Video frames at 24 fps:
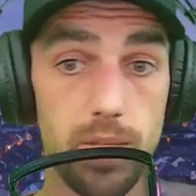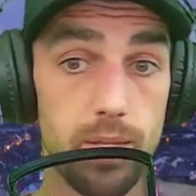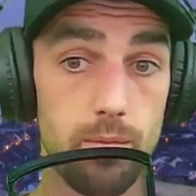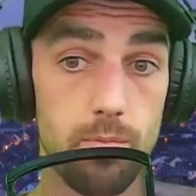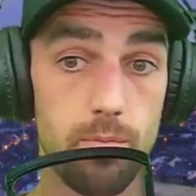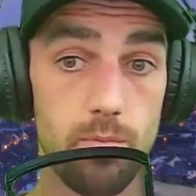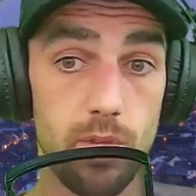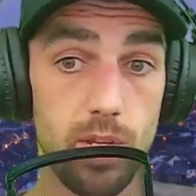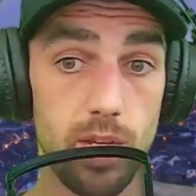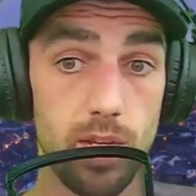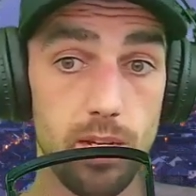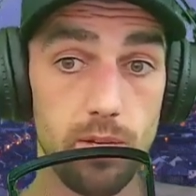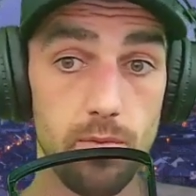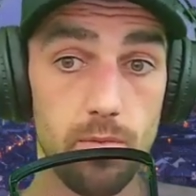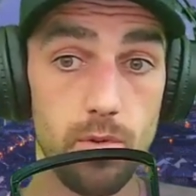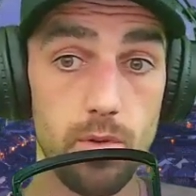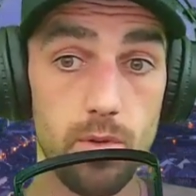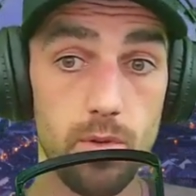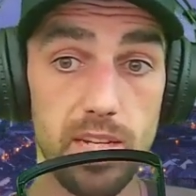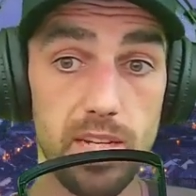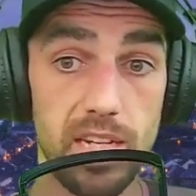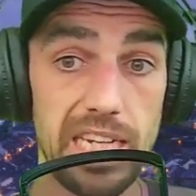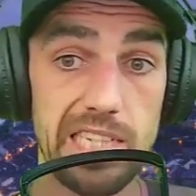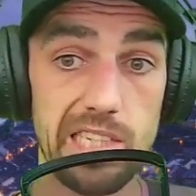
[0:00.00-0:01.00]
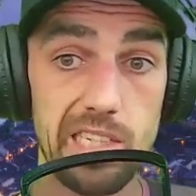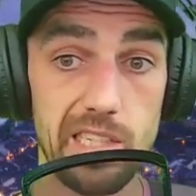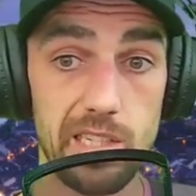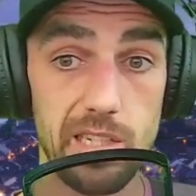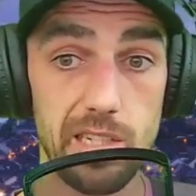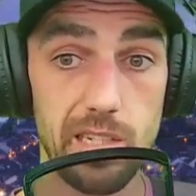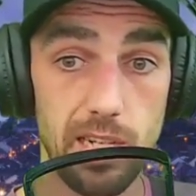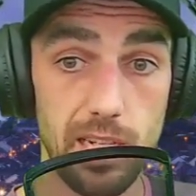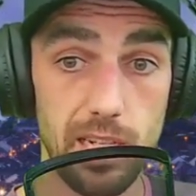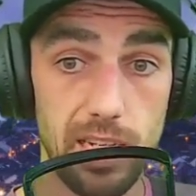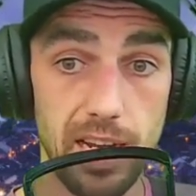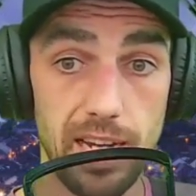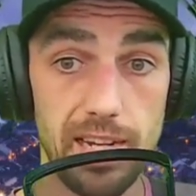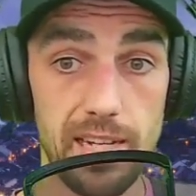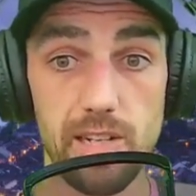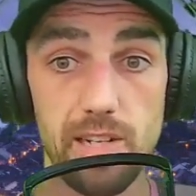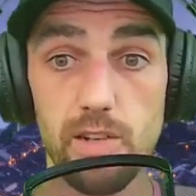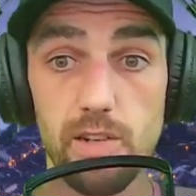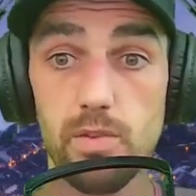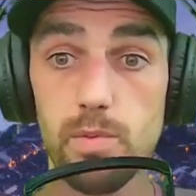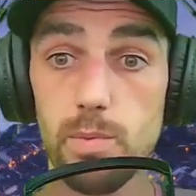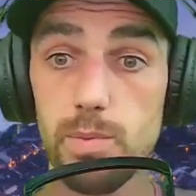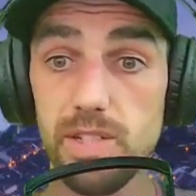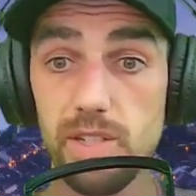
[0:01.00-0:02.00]
they could vote against it, and the
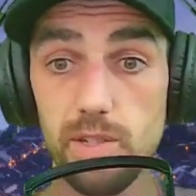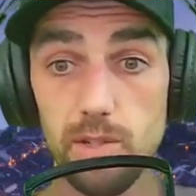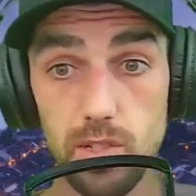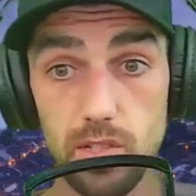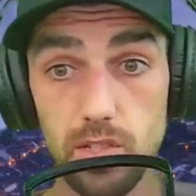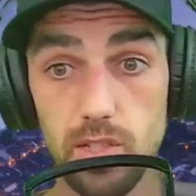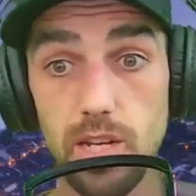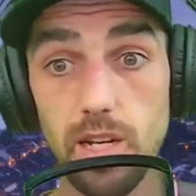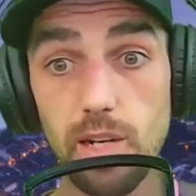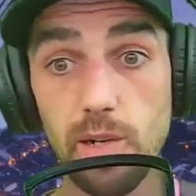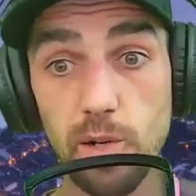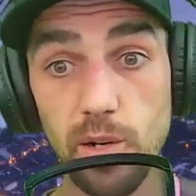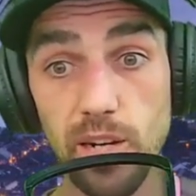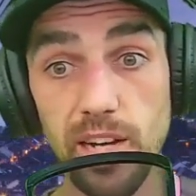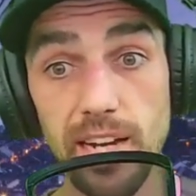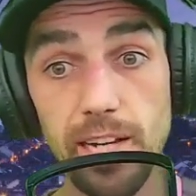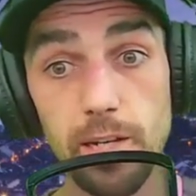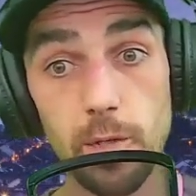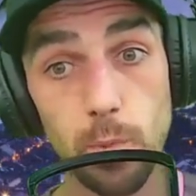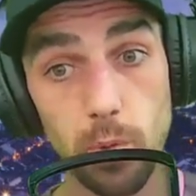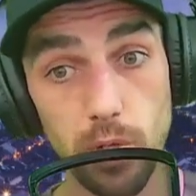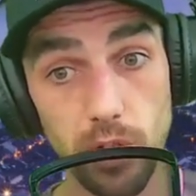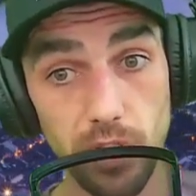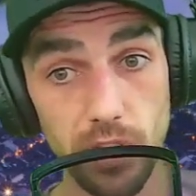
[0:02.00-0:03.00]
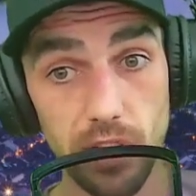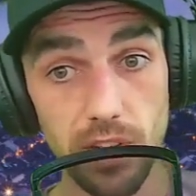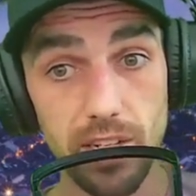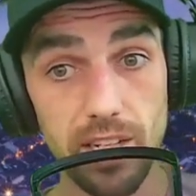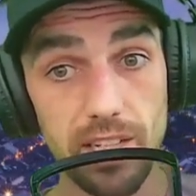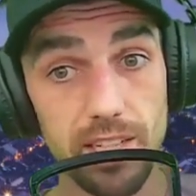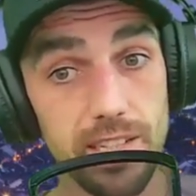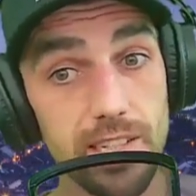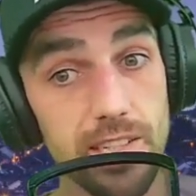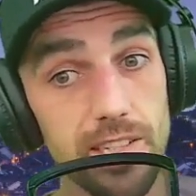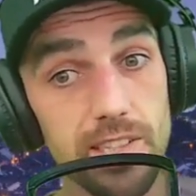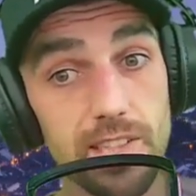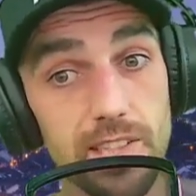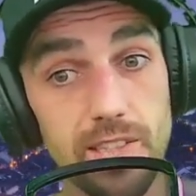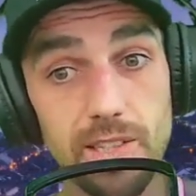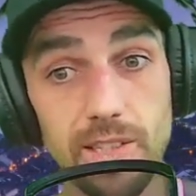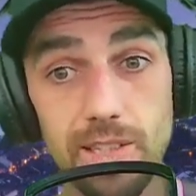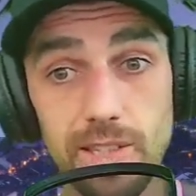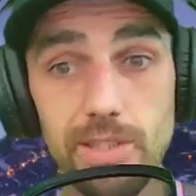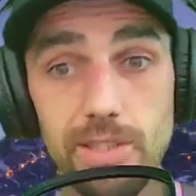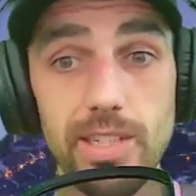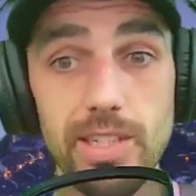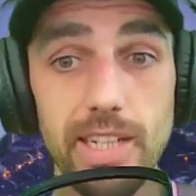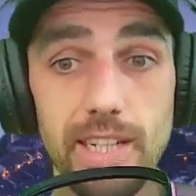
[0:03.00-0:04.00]
government could still go ahead with it. so
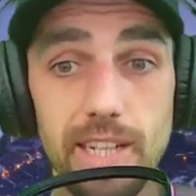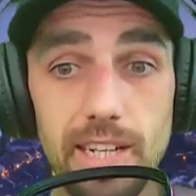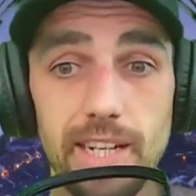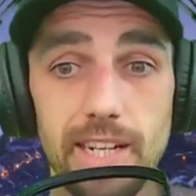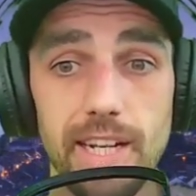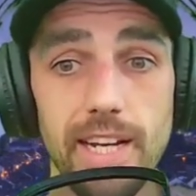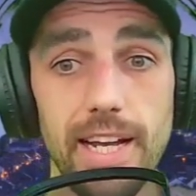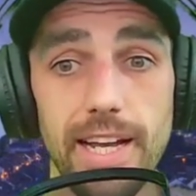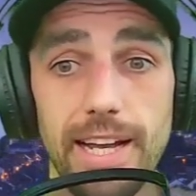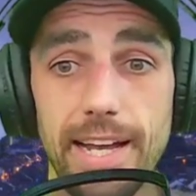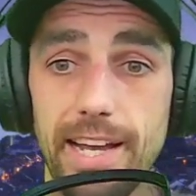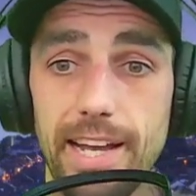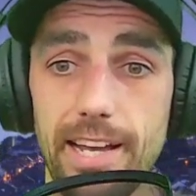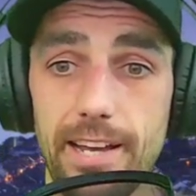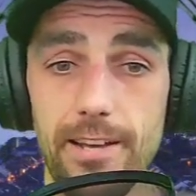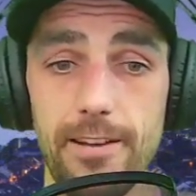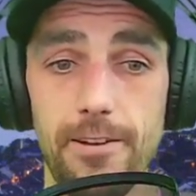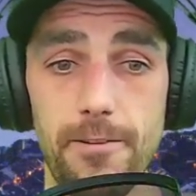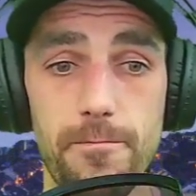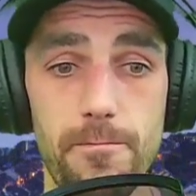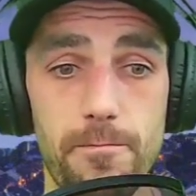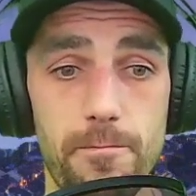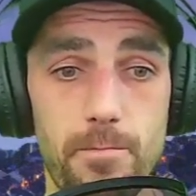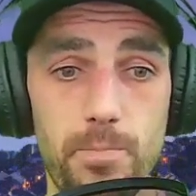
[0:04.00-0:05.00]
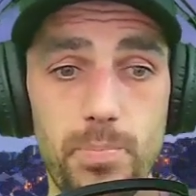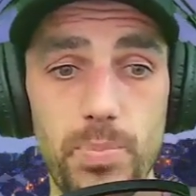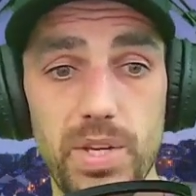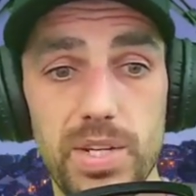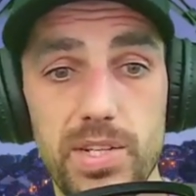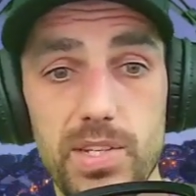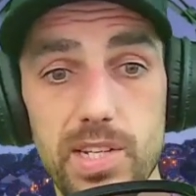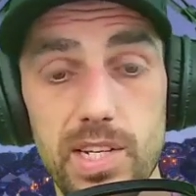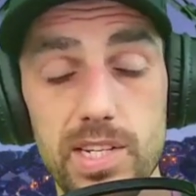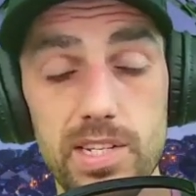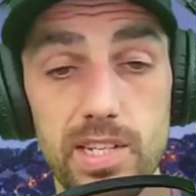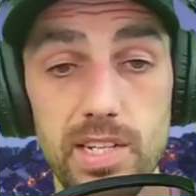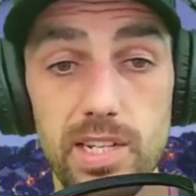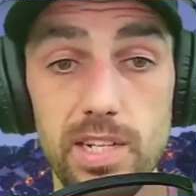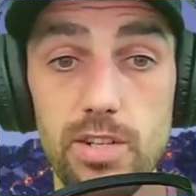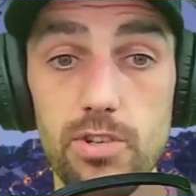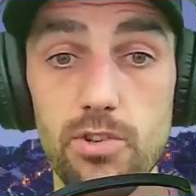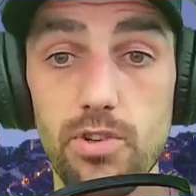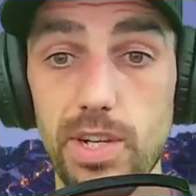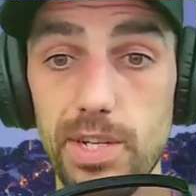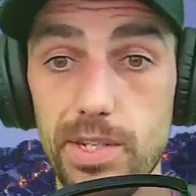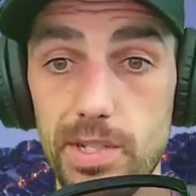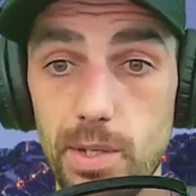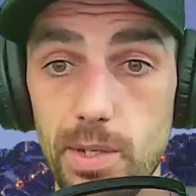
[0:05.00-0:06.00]
um, it's it's an
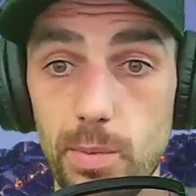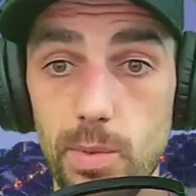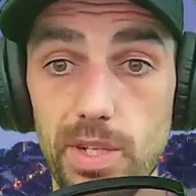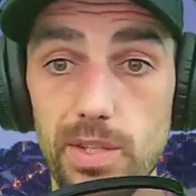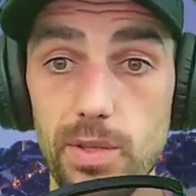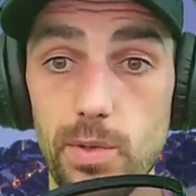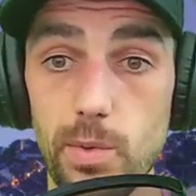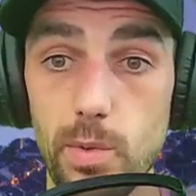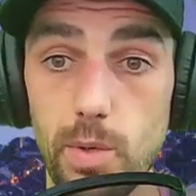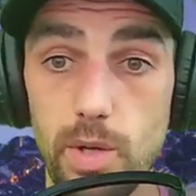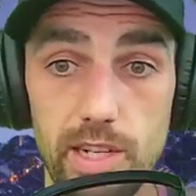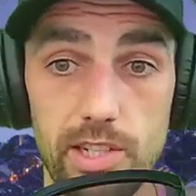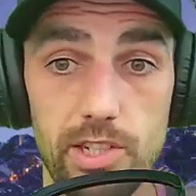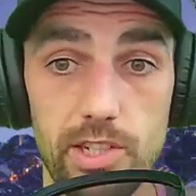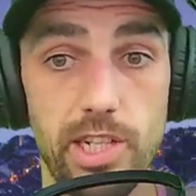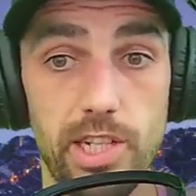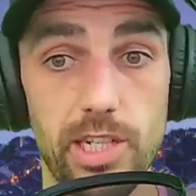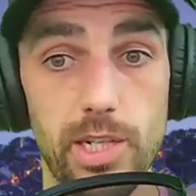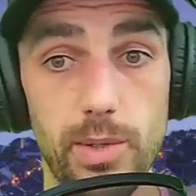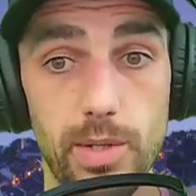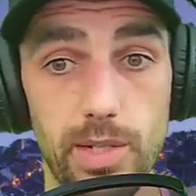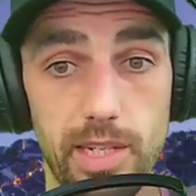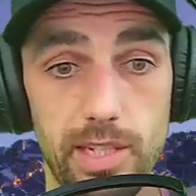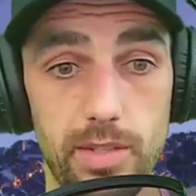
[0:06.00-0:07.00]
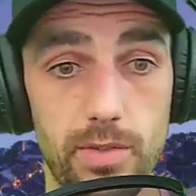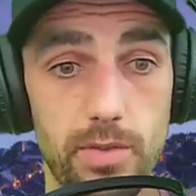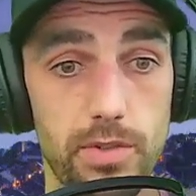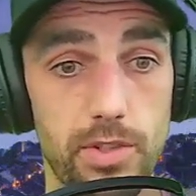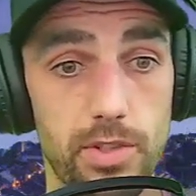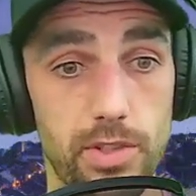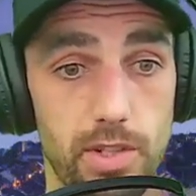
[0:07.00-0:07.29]
interesting one to watch anyway, that's for sure.